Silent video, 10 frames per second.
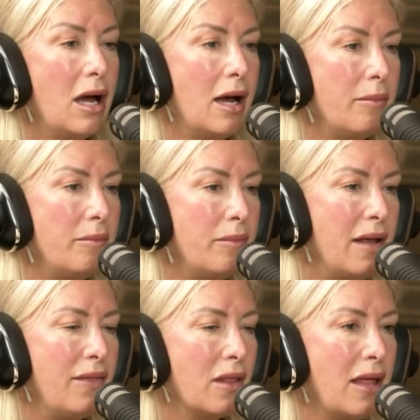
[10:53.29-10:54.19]

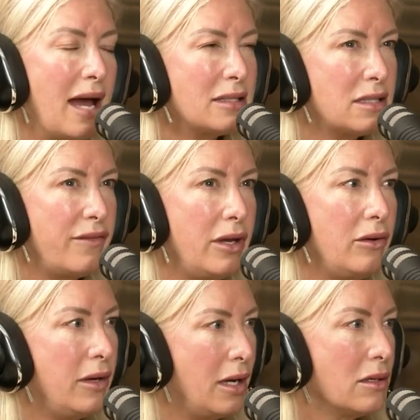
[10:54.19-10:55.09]
In the last
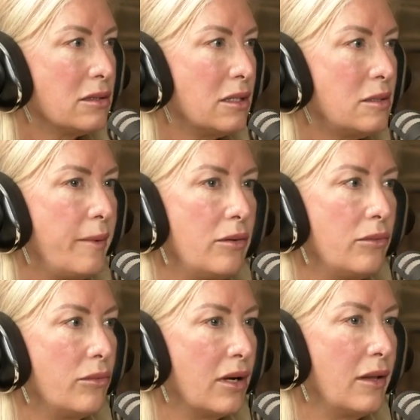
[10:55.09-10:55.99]
few years, it's
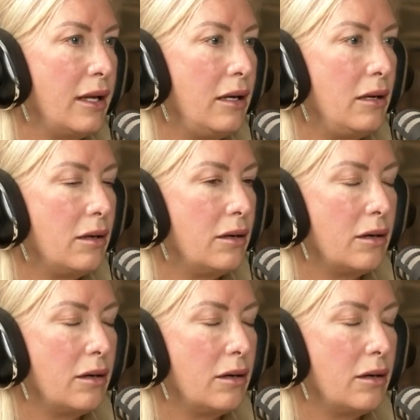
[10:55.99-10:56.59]
been really